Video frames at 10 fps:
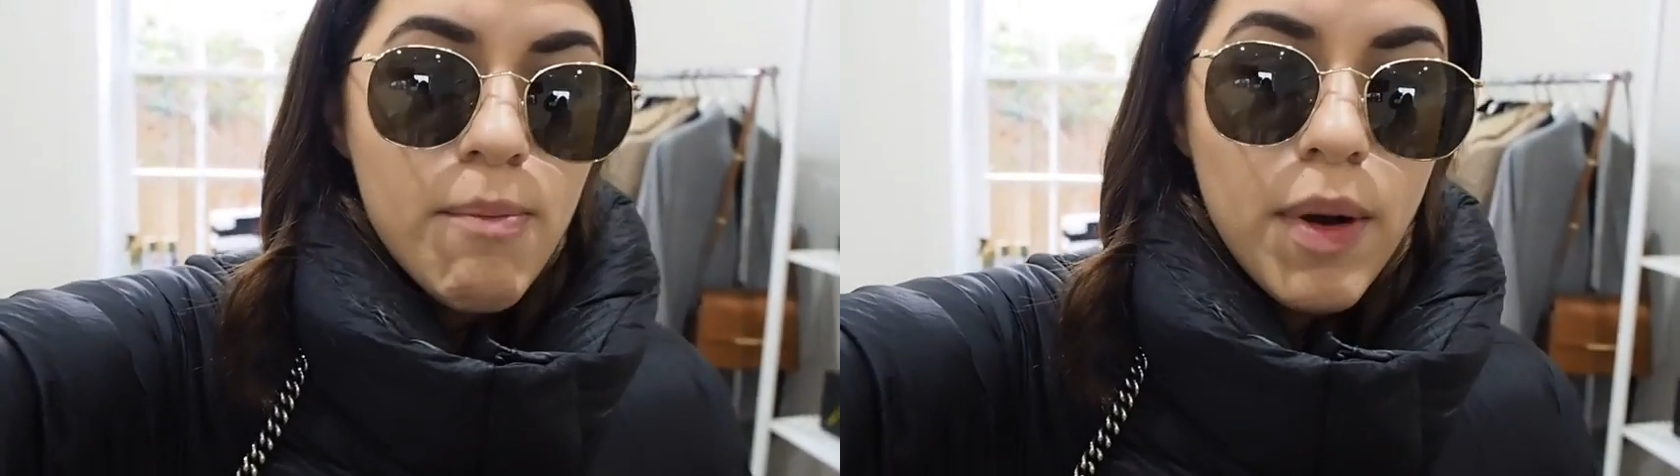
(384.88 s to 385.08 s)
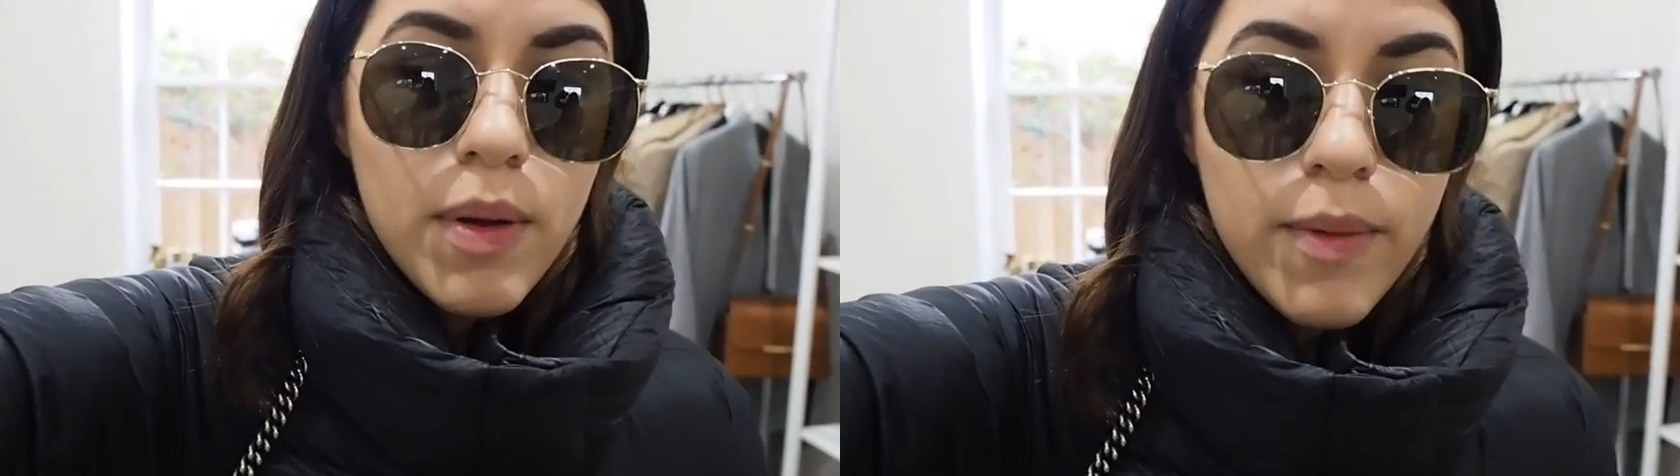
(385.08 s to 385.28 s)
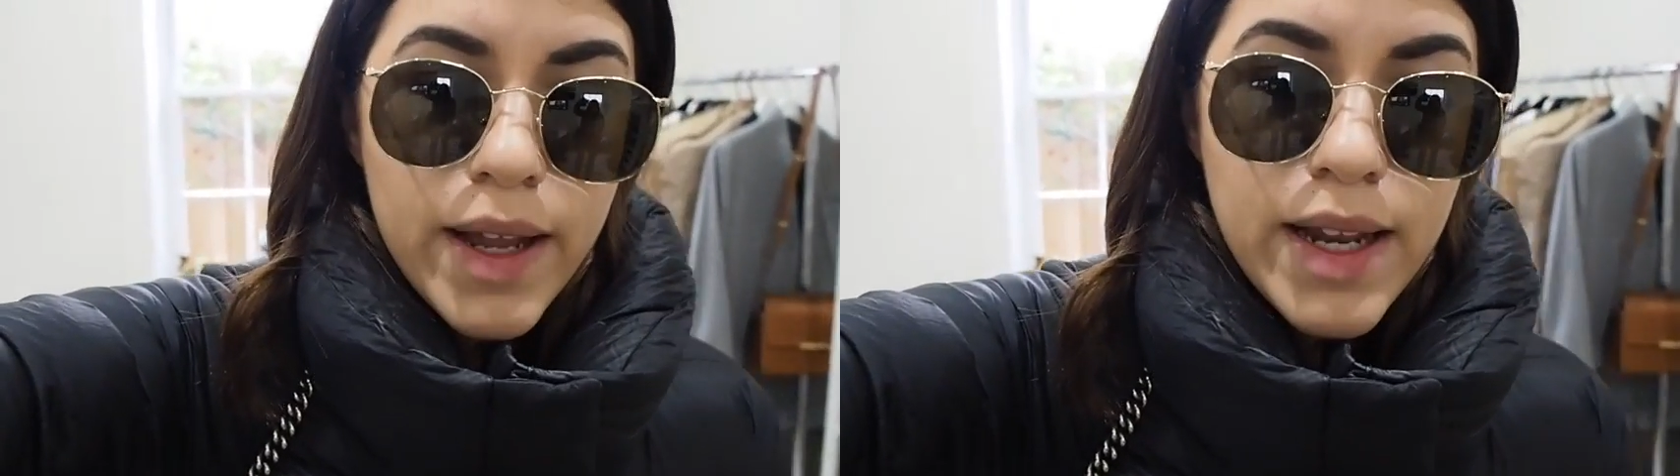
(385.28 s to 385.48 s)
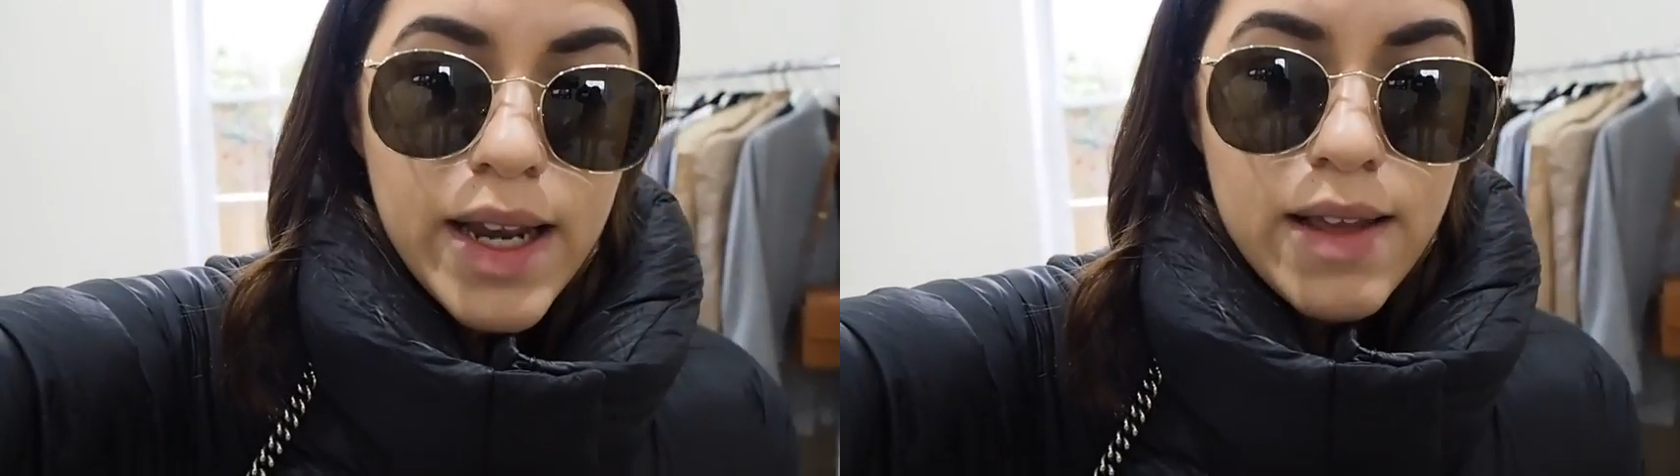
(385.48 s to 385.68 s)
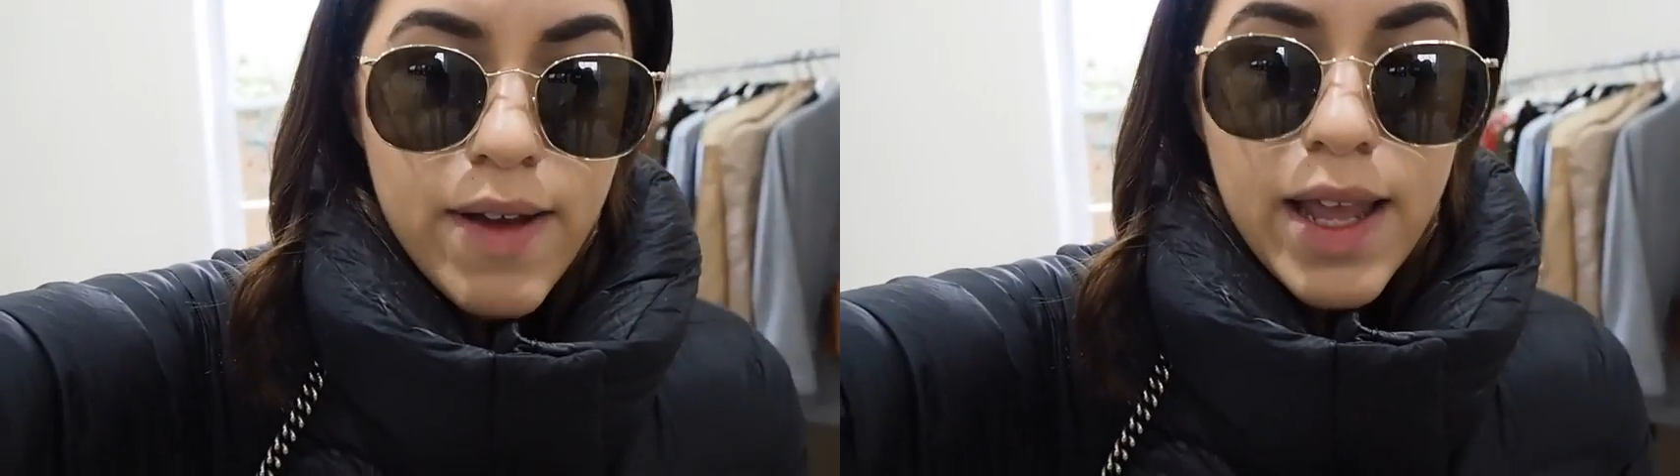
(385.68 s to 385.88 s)
but we went
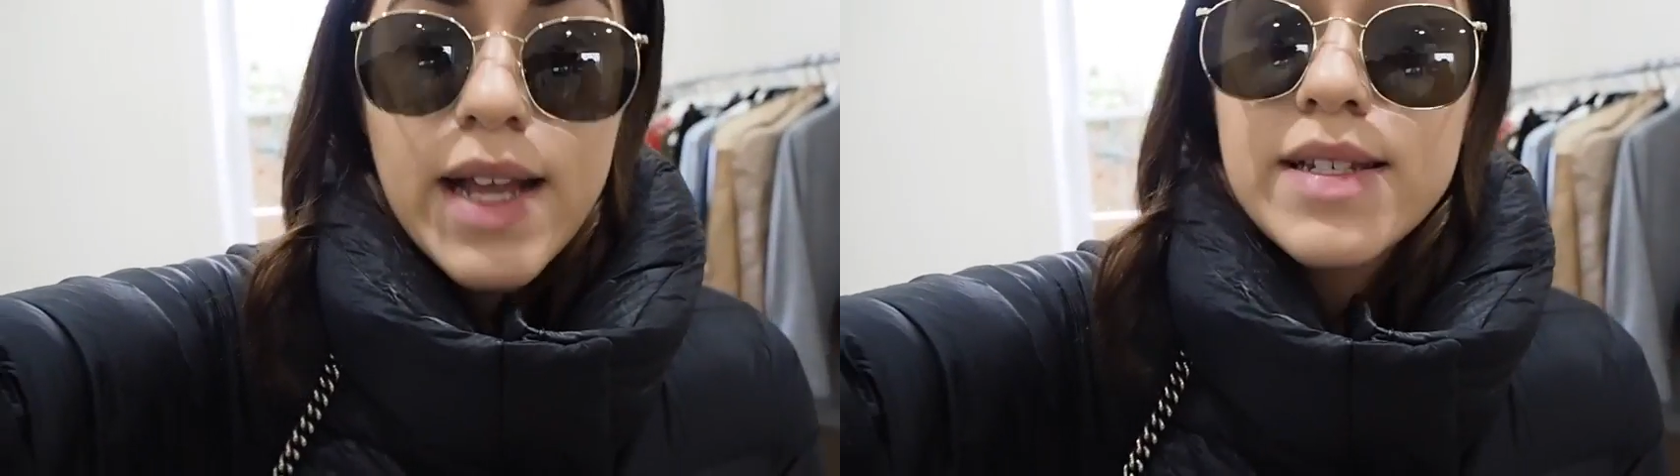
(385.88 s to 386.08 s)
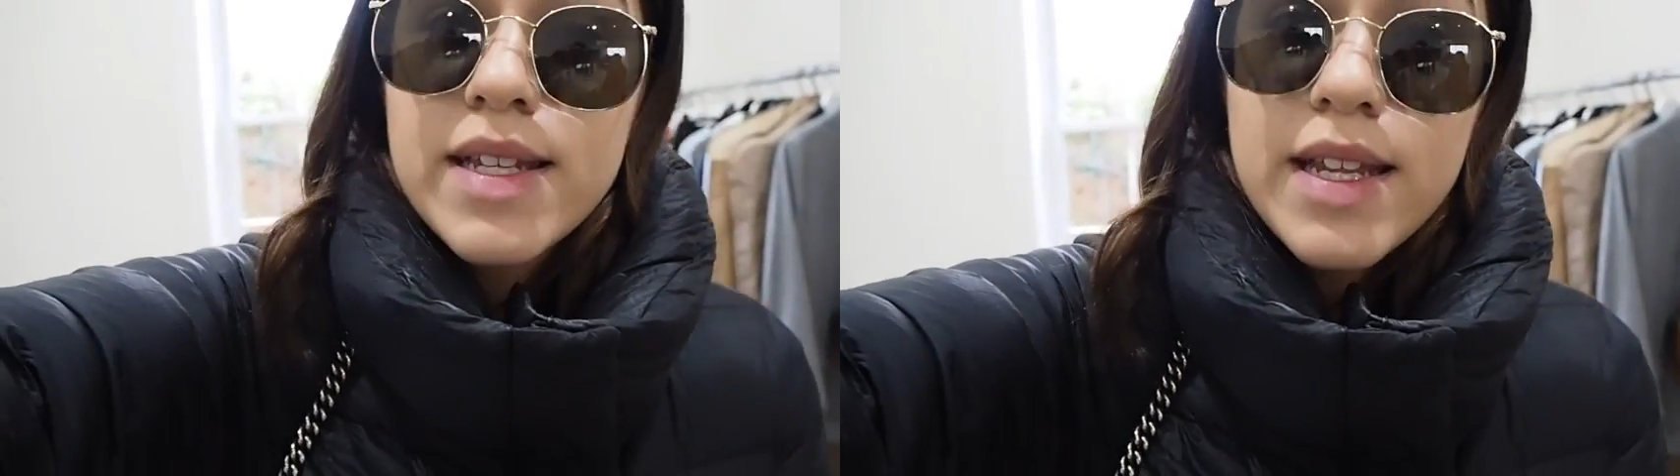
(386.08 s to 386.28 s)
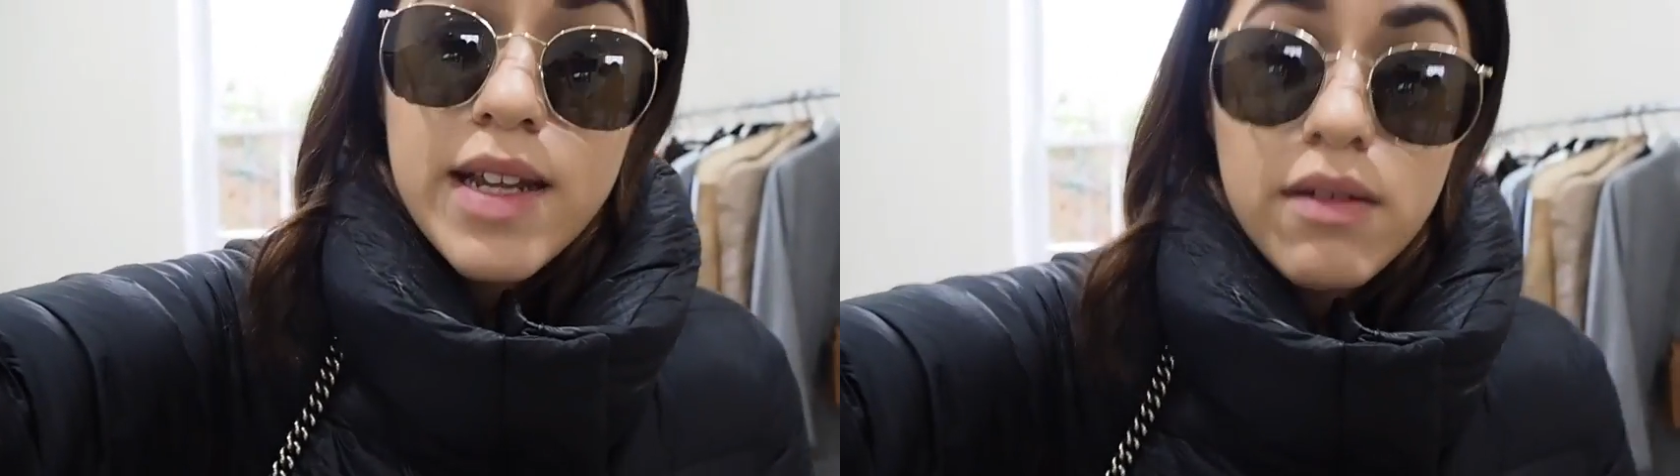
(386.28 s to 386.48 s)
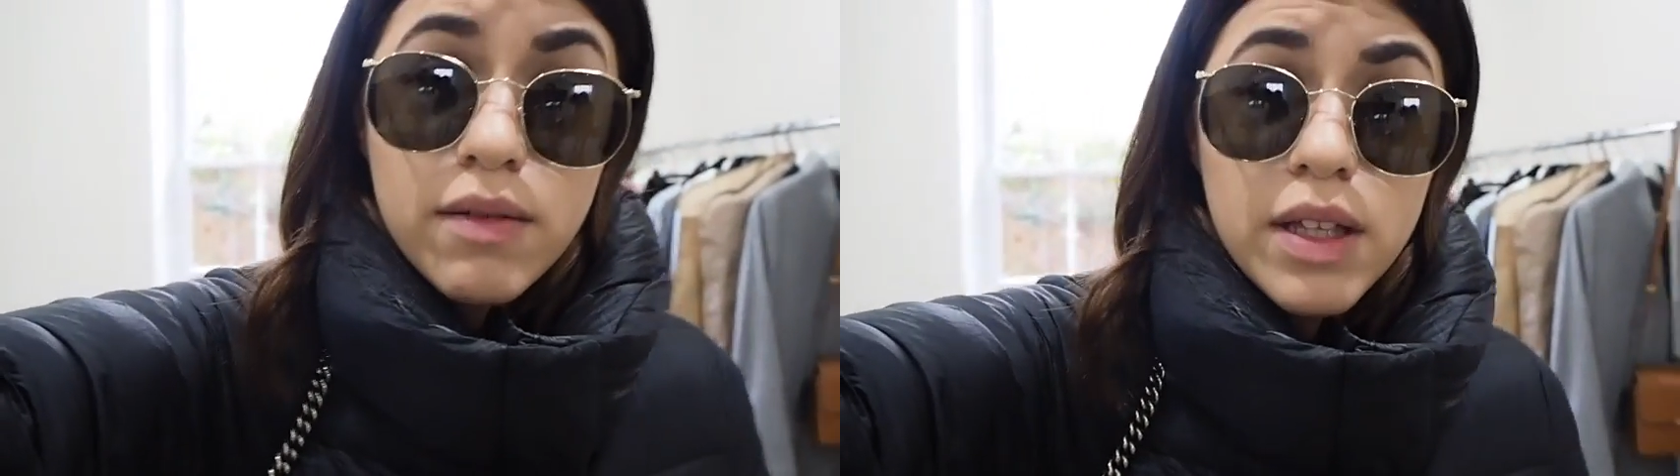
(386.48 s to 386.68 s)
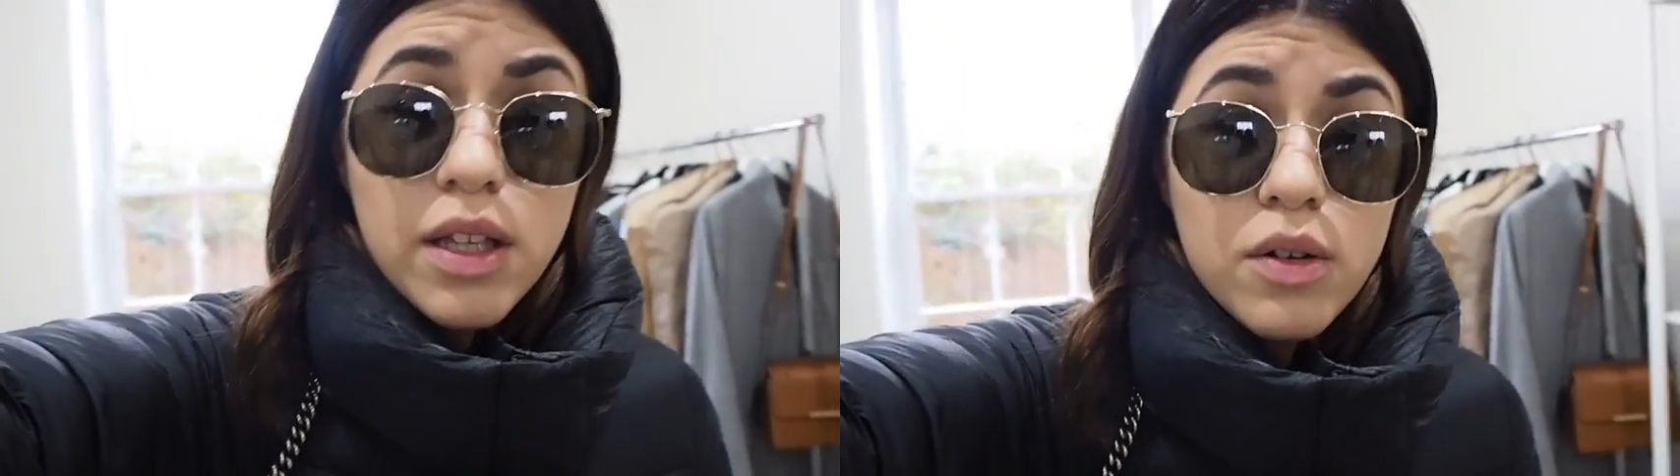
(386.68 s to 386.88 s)
anyway and did a
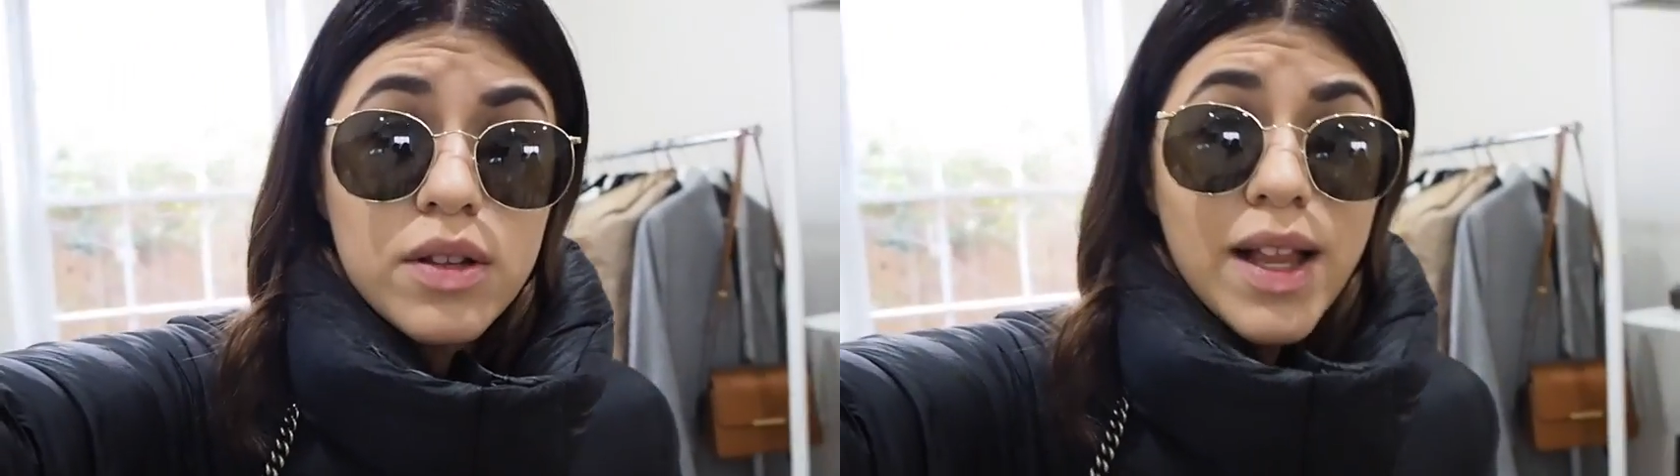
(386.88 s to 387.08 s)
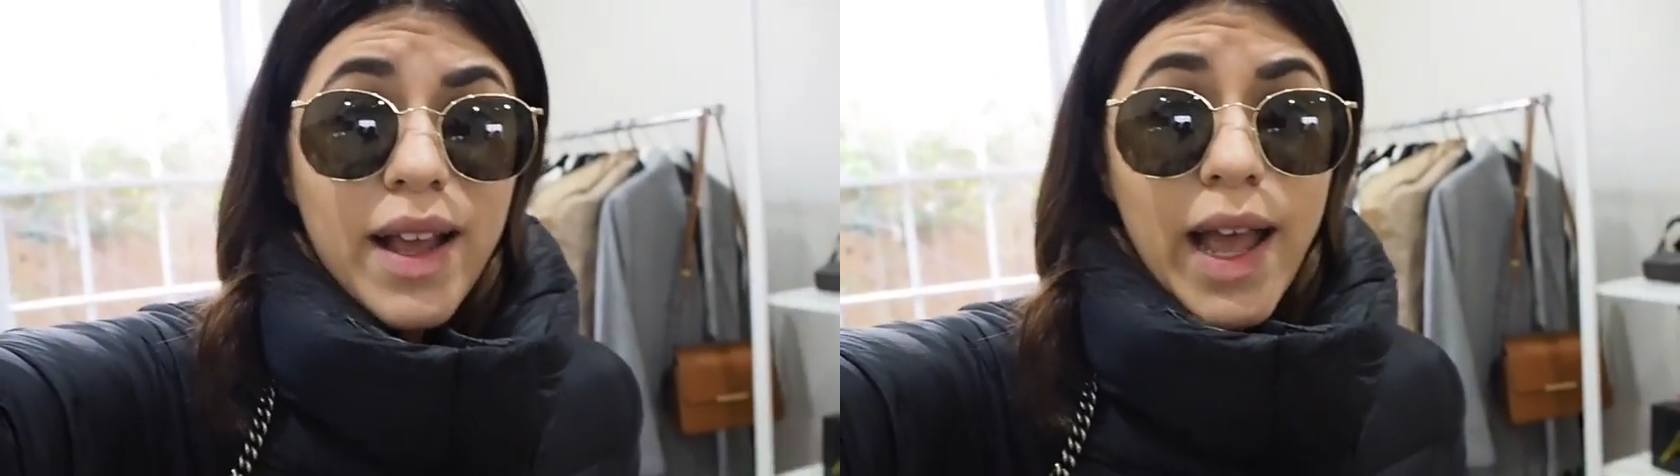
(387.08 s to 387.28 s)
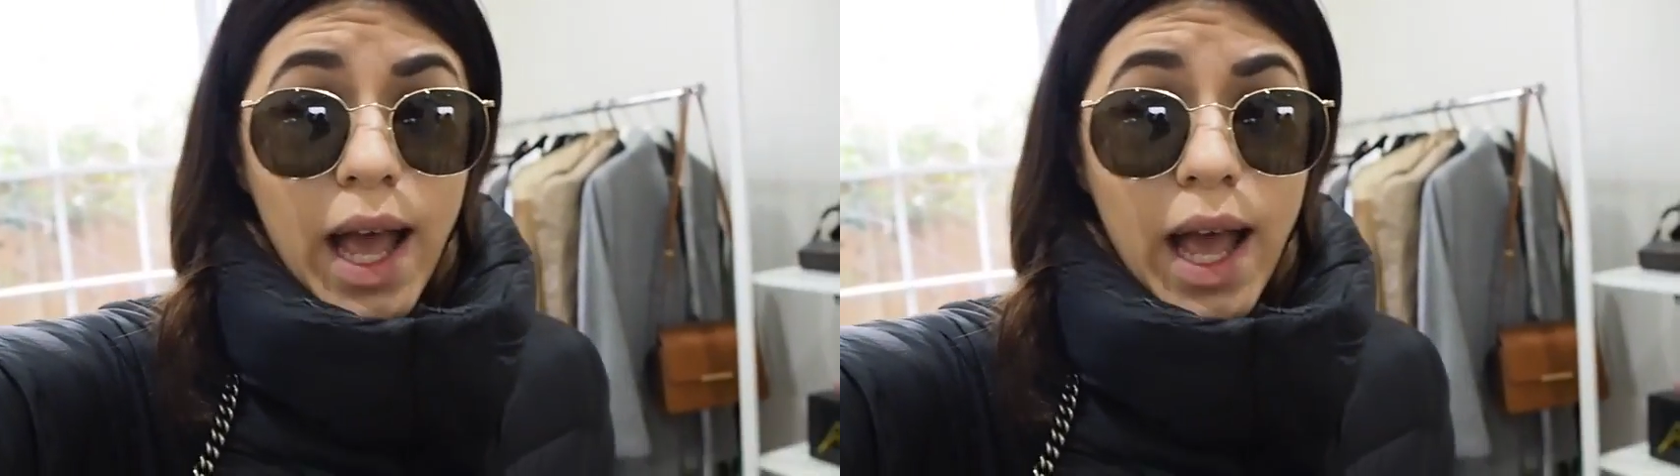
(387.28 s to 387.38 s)
really good like